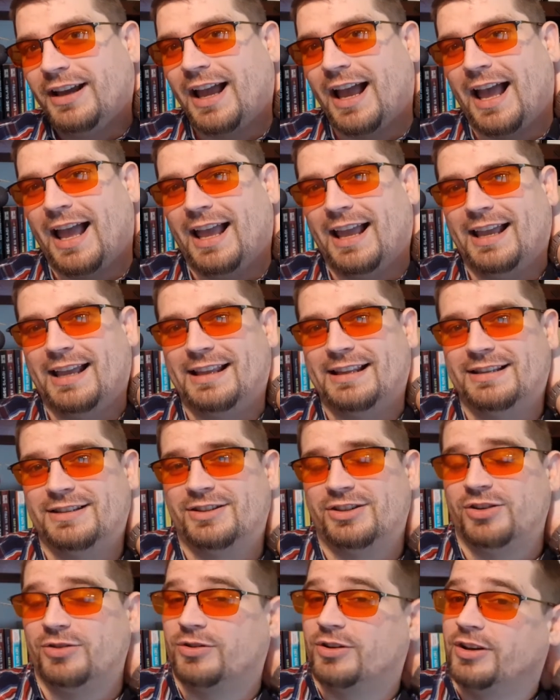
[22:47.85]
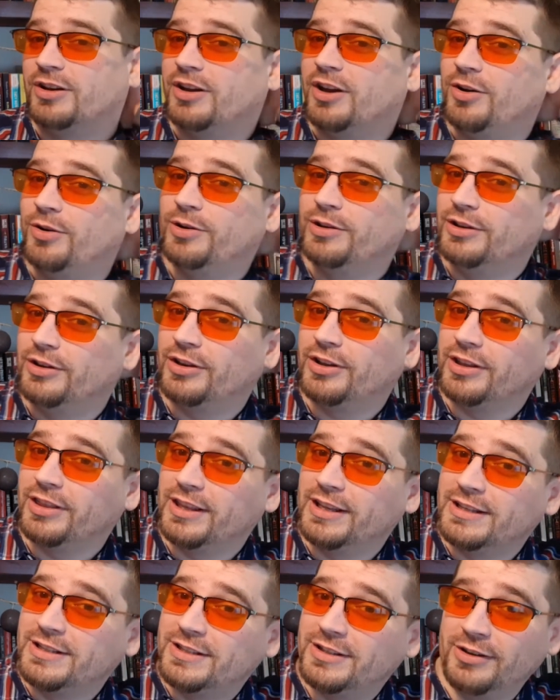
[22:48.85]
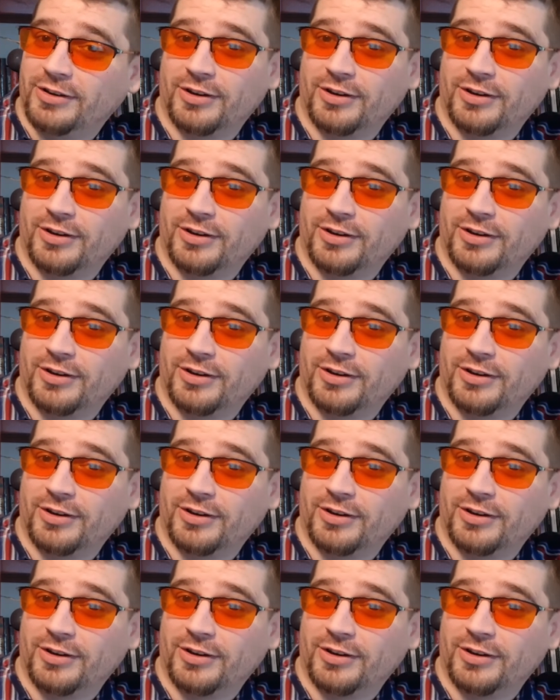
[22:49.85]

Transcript: and you can go and look at this,